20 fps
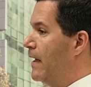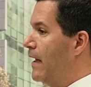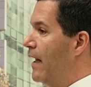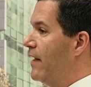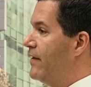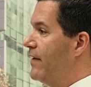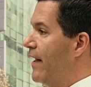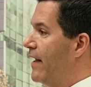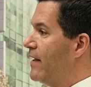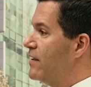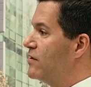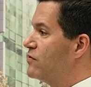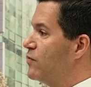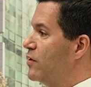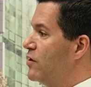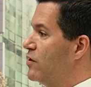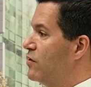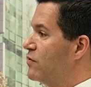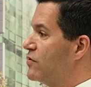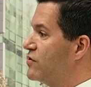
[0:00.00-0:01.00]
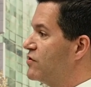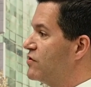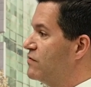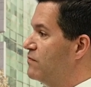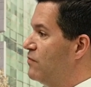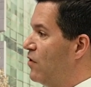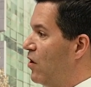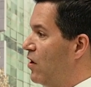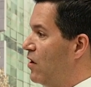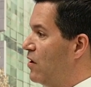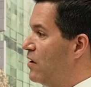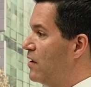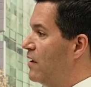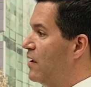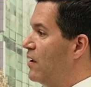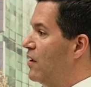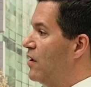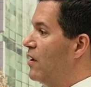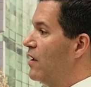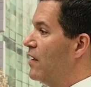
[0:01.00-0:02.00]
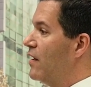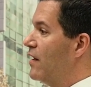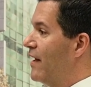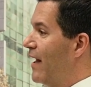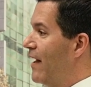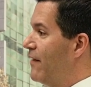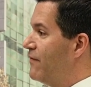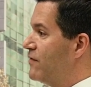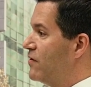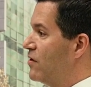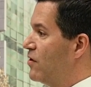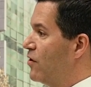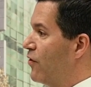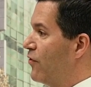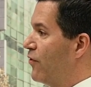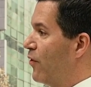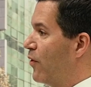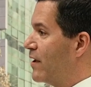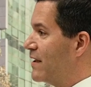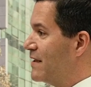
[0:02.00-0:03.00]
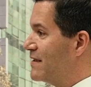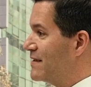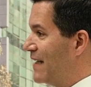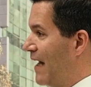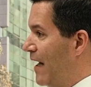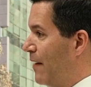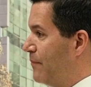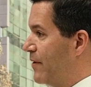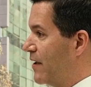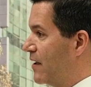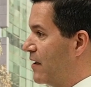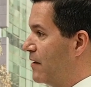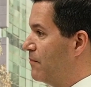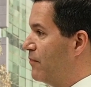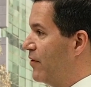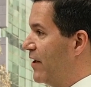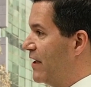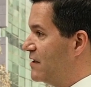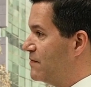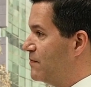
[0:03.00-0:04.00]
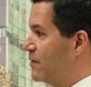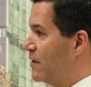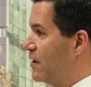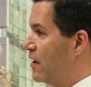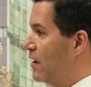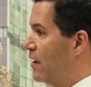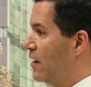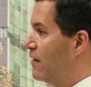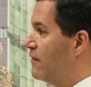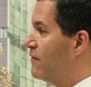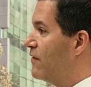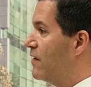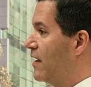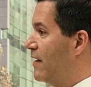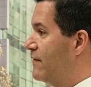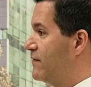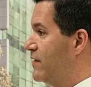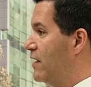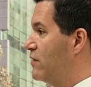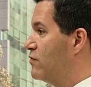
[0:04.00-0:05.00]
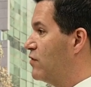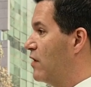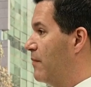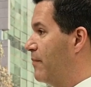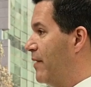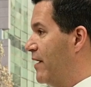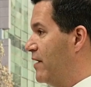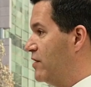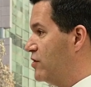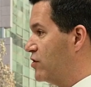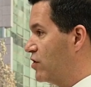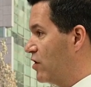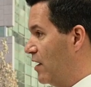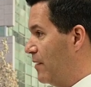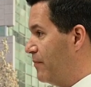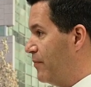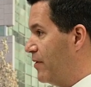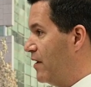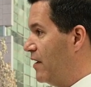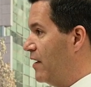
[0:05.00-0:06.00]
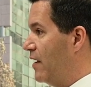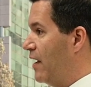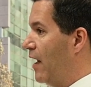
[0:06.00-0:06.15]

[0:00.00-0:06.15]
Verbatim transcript: and that is we do a small left thoracoscopic placement of a left atrial appendage clip,